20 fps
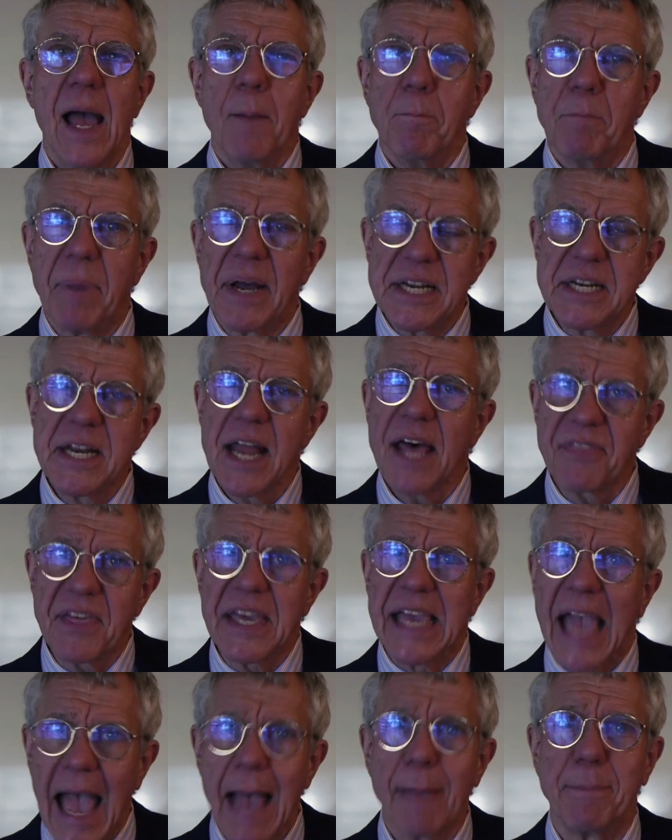But
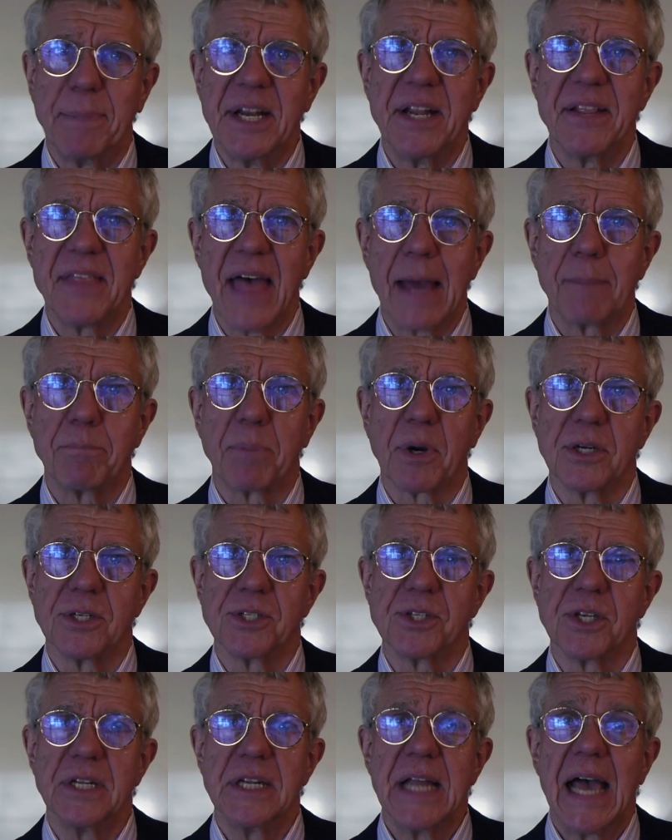nothing happened to that
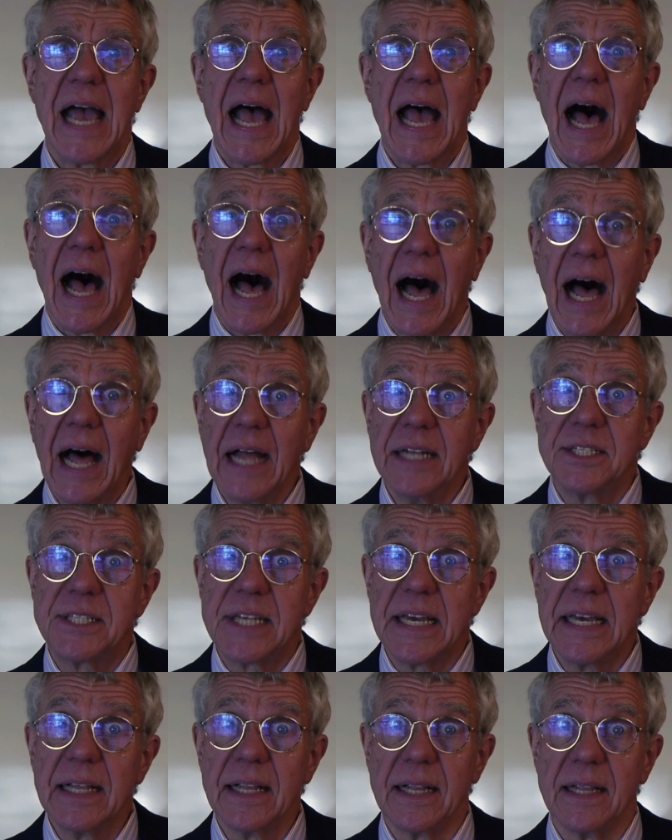person
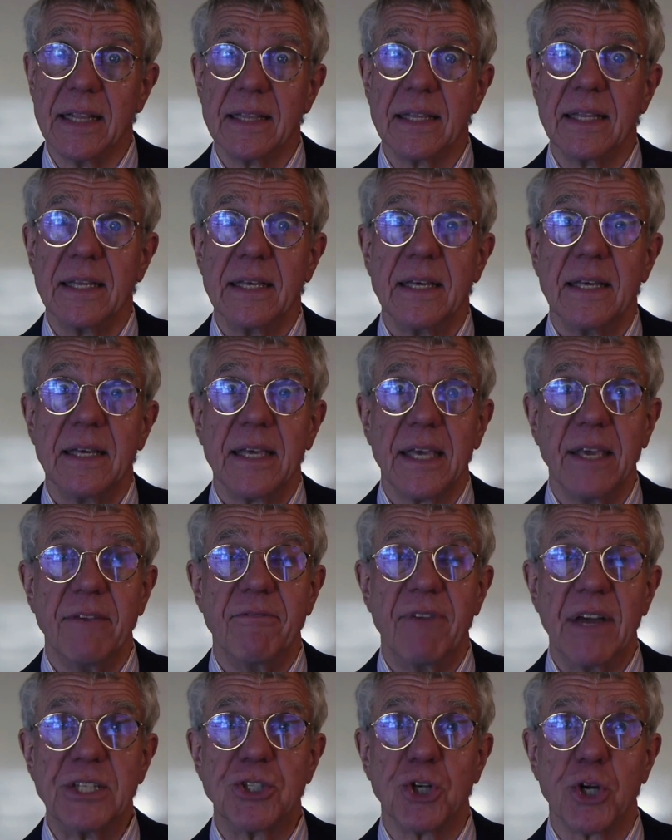until he
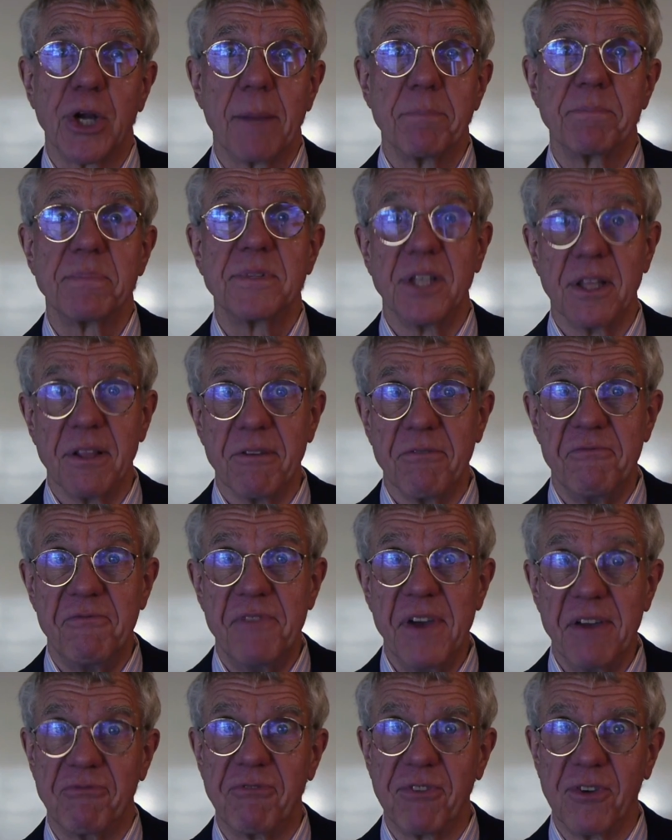ventured up to the
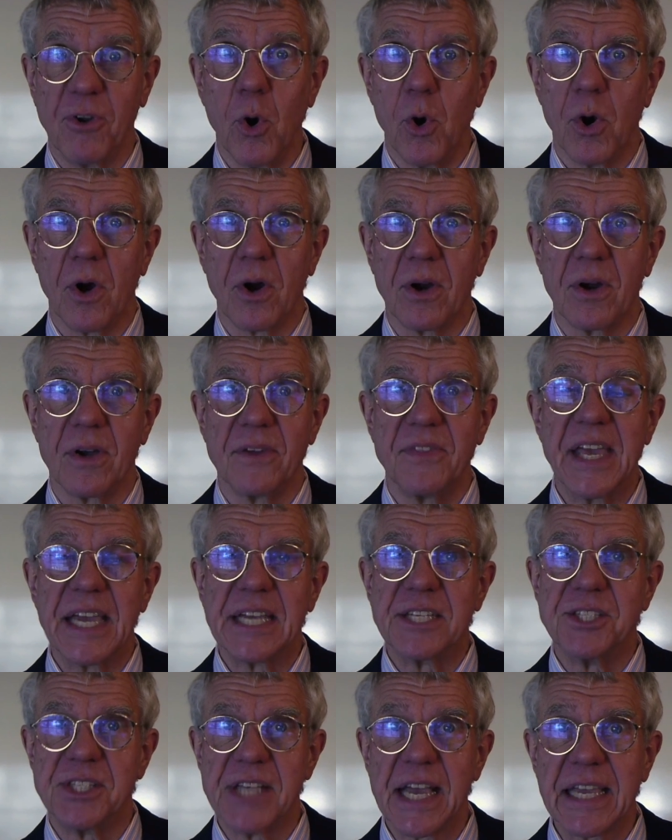fifth floor, the
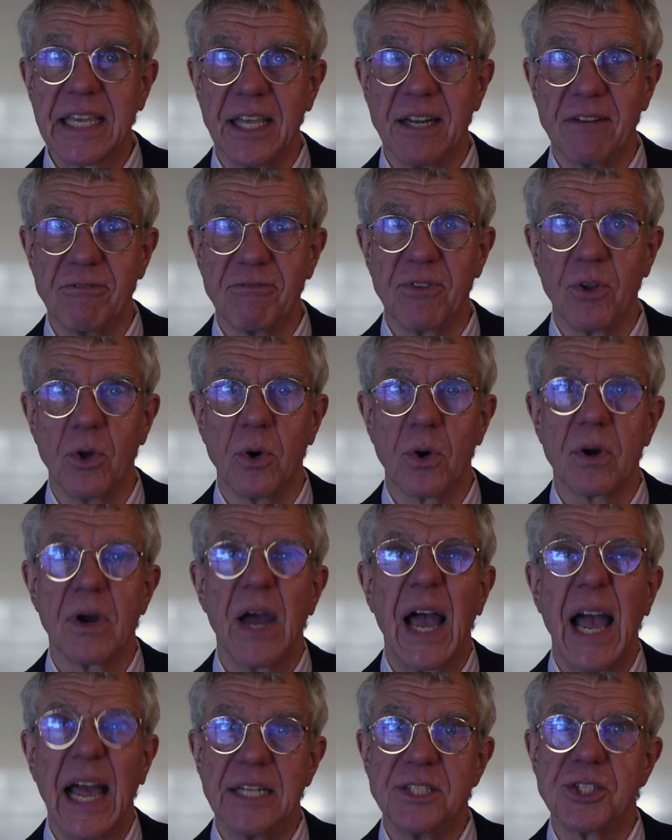executive floor,
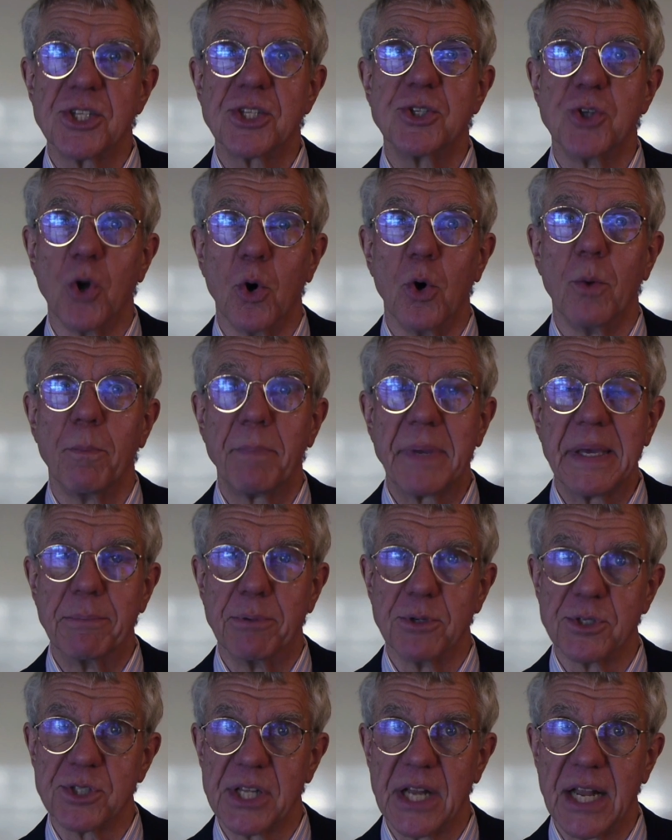and stole
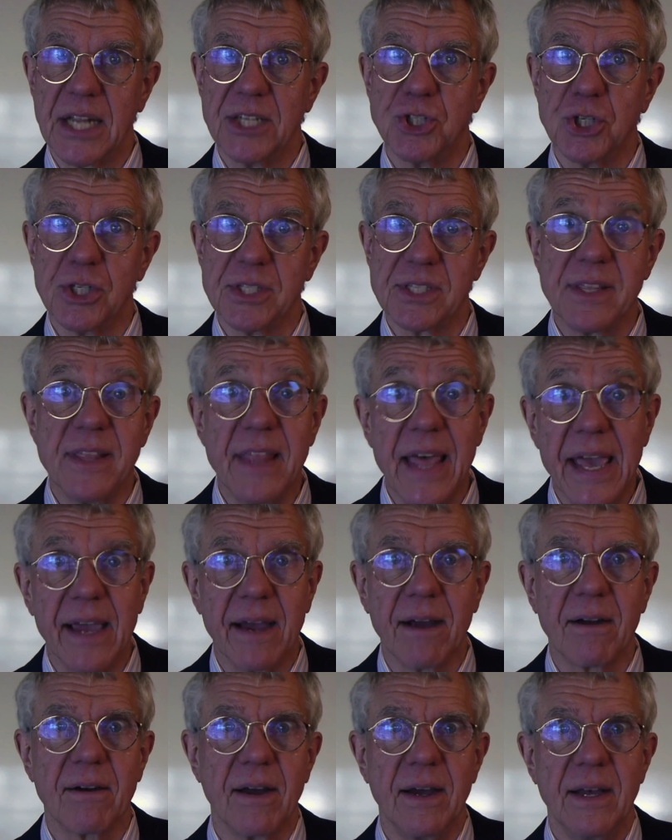people's lunches
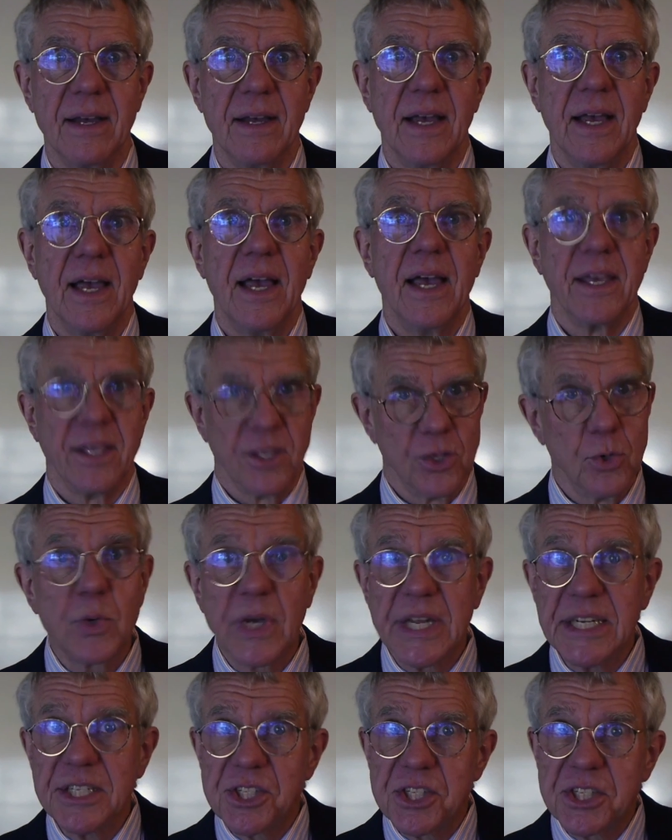there. You
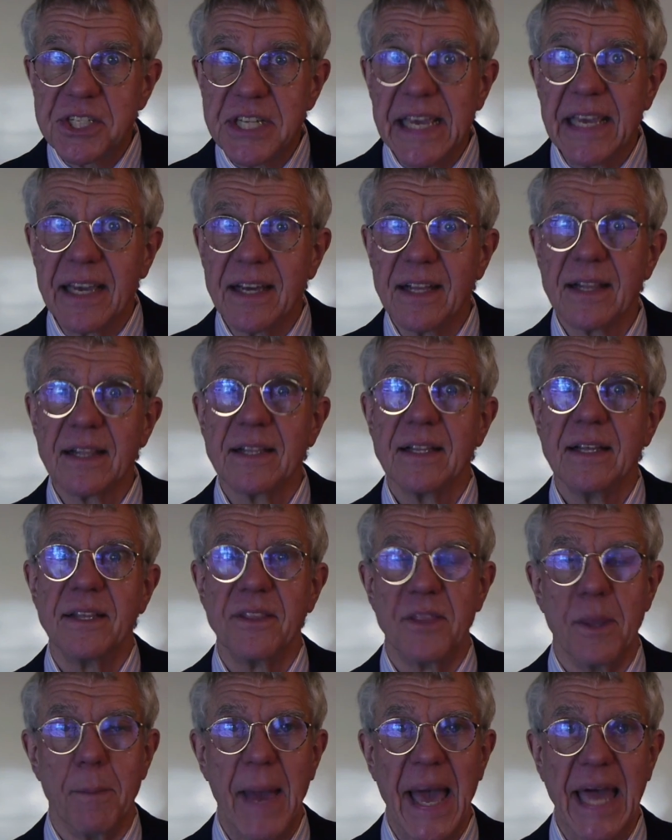can steal
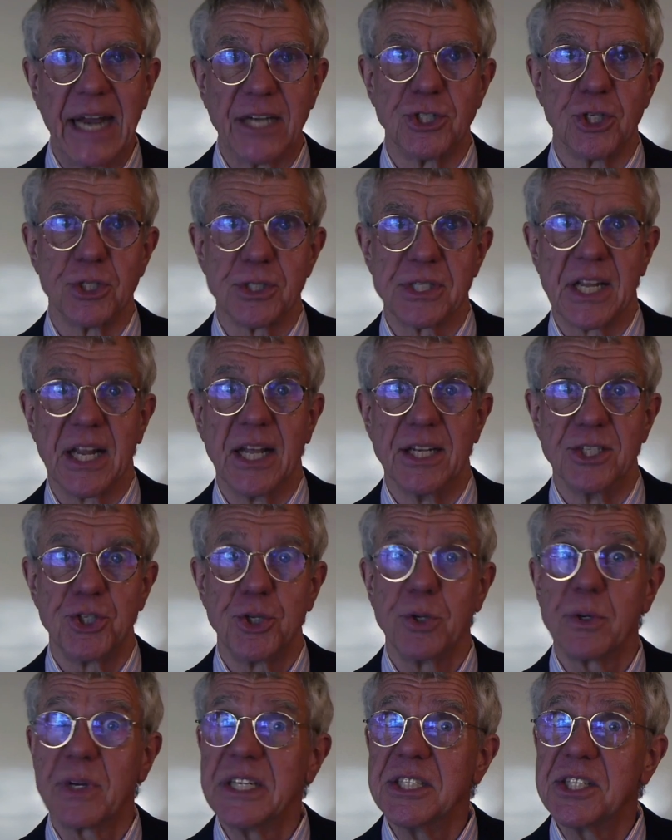the manager's lunch.
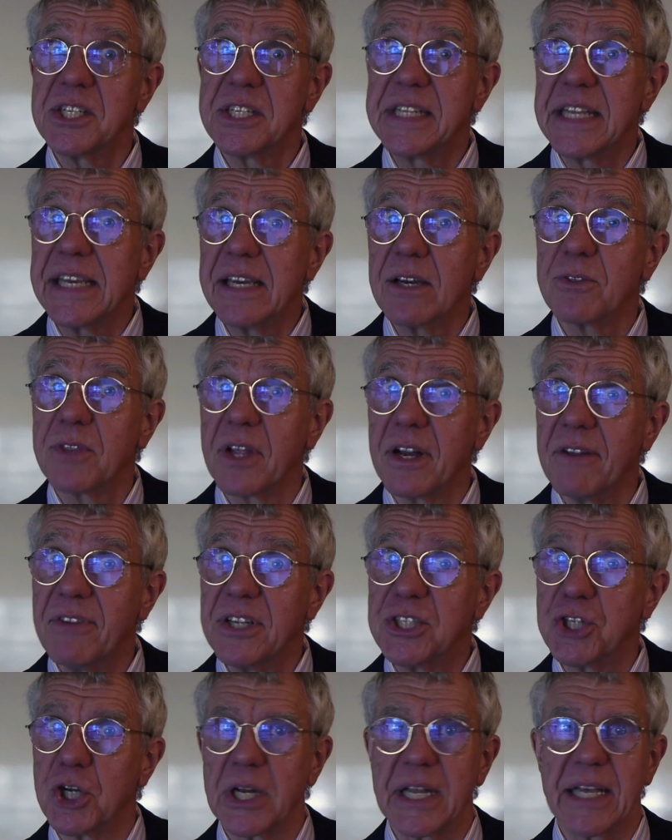You can steal the
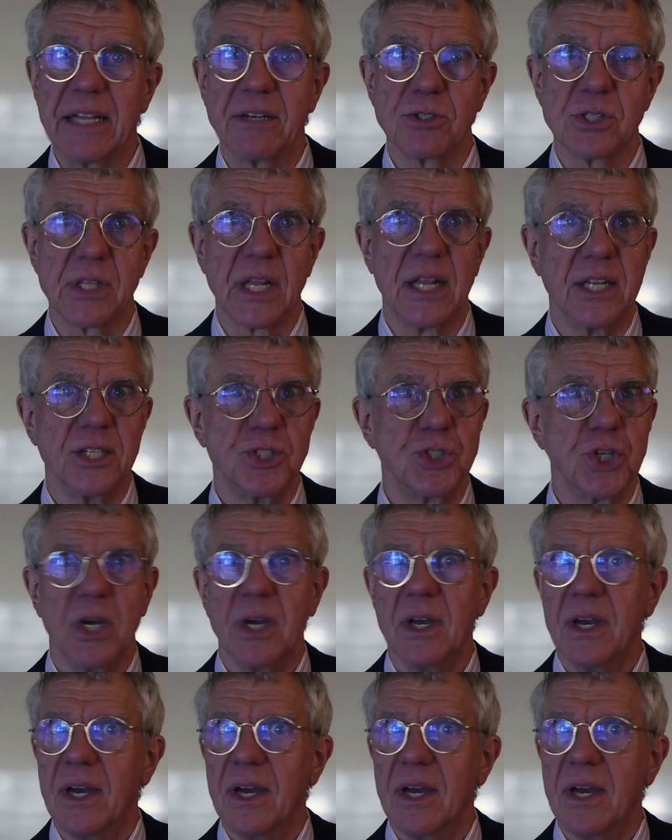division leader's lunch.